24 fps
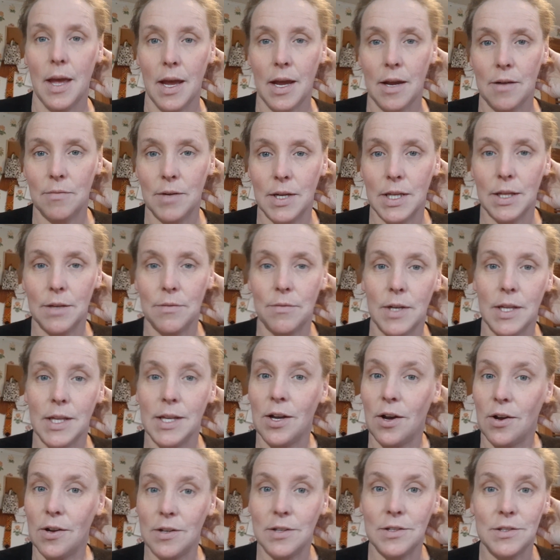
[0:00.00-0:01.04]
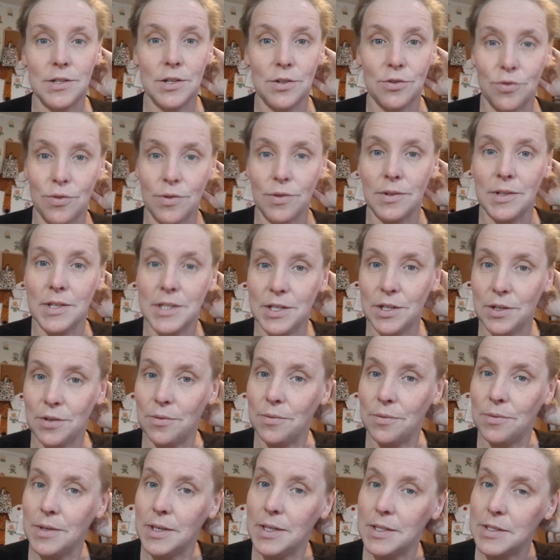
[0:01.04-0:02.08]
I really, really honest and truly do.
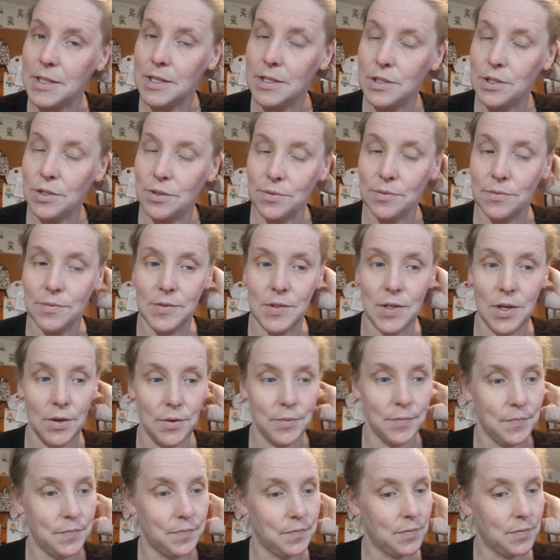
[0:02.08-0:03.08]
Yes, I do. So,